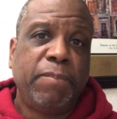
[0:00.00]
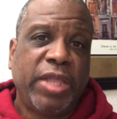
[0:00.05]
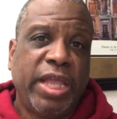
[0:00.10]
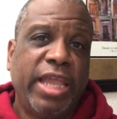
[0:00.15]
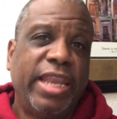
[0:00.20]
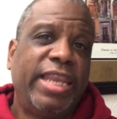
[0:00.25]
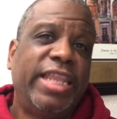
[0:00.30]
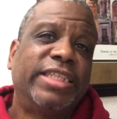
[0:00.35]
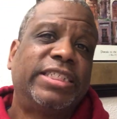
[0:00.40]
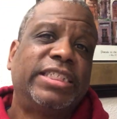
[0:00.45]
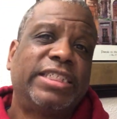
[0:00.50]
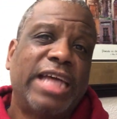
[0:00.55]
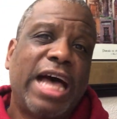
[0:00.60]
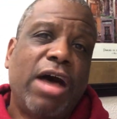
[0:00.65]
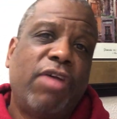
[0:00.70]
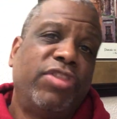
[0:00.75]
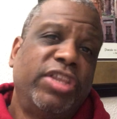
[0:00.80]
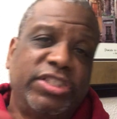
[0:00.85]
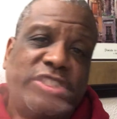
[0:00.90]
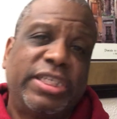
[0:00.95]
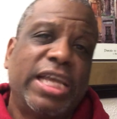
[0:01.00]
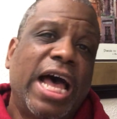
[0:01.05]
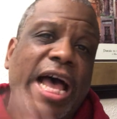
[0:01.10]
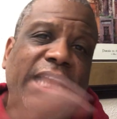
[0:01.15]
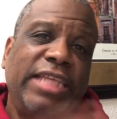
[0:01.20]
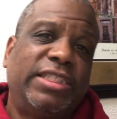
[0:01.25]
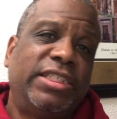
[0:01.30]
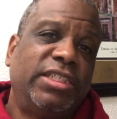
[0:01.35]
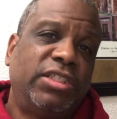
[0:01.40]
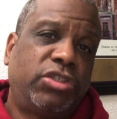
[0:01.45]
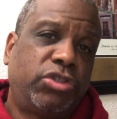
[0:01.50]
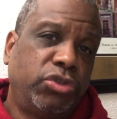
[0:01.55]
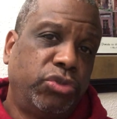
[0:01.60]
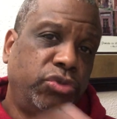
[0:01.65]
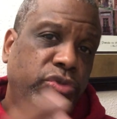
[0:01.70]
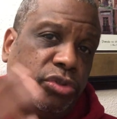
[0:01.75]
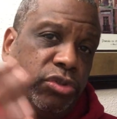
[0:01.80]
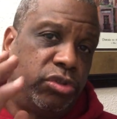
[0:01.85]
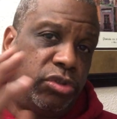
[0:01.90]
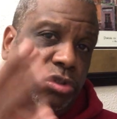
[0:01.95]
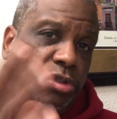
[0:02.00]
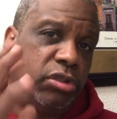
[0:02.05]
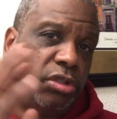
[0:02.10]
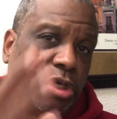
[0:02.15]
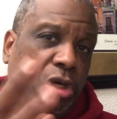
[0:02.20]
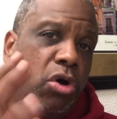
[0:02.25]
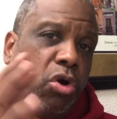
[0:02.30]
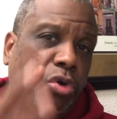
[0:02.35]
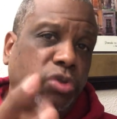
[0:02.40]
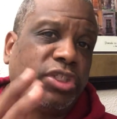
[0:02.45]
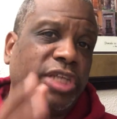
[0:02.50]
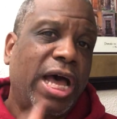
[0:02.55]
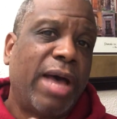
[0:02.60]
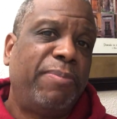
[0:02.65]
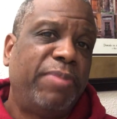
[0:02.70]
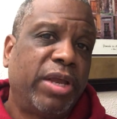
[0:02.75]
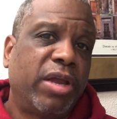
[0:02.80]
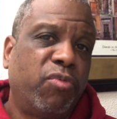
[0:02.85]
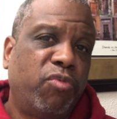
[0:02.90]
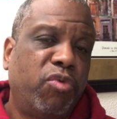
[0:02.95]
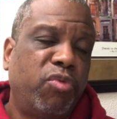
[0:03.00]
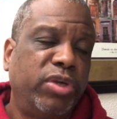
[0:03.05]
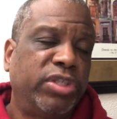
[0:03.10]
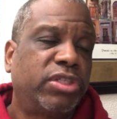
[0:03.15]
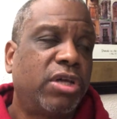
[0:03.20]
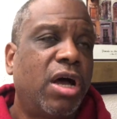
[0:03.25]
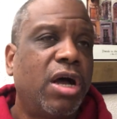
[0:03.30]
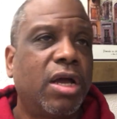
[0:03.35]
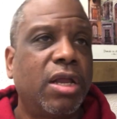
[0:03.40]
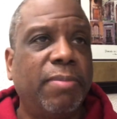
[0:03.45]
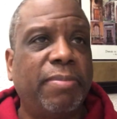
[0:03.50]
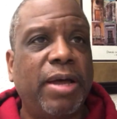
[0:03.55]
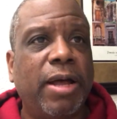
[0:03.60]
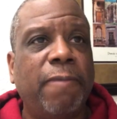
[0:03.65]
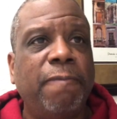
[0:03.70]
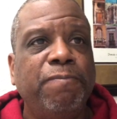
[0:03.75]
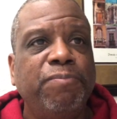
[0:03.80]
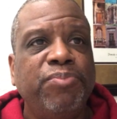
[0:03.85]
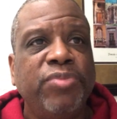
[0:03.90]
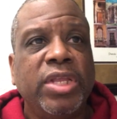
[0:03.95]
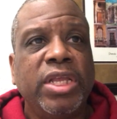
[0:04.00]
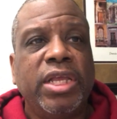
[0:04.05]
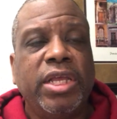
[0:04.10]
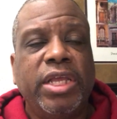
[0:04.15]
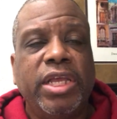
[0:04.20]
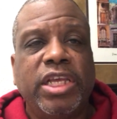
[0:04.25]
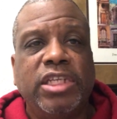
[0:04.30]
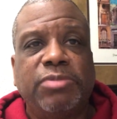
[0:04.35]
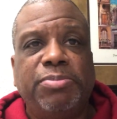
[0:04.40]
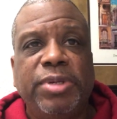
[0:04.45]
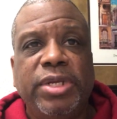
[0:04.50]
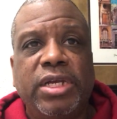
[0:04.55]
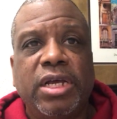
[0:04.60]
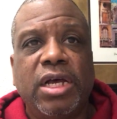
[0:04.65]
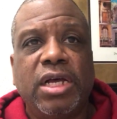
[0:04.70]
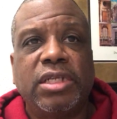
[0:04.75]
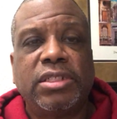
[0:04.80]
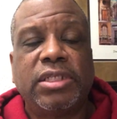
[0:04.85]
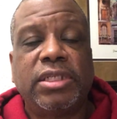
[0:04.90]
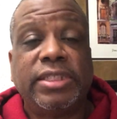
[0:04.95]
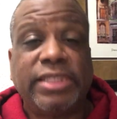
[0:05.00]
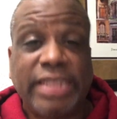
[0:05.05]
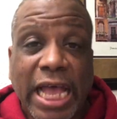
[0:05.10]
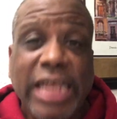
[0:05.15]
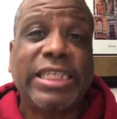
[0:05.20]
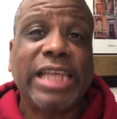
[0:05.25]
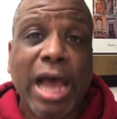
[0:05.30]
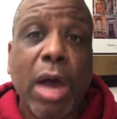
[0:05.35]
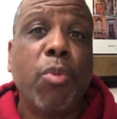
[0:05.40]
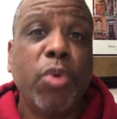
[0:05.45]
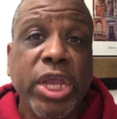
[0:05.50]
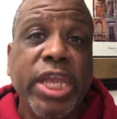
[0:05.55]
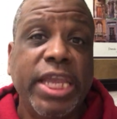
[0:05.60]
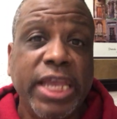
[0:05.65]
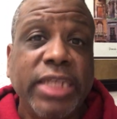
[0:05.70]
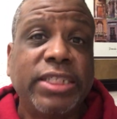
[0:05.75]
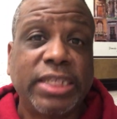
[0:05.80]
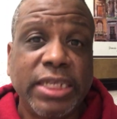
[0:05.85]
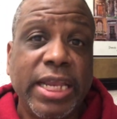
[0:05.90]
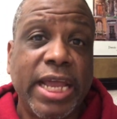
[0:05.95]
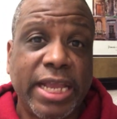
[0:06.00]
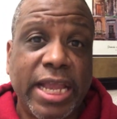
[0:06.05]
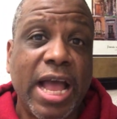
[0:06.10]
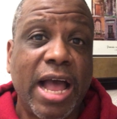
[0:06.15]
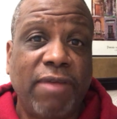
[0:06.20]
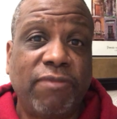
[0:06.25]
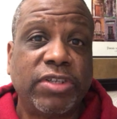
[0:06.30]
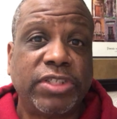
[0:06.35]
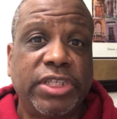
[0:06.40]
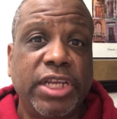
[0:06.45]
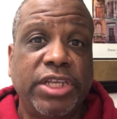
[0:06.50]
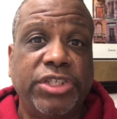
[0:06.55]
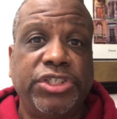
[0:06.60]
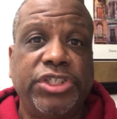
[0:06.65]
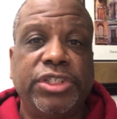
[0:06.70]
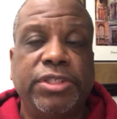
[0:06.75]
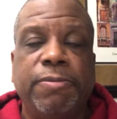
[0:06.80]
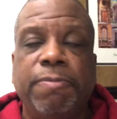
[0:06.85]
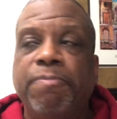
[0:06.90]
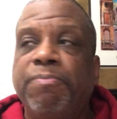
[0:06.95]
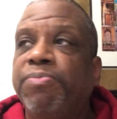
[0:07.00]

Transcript: and this is how this ties into the whole topic of what we're talking about, is because that's how we get to that conversation.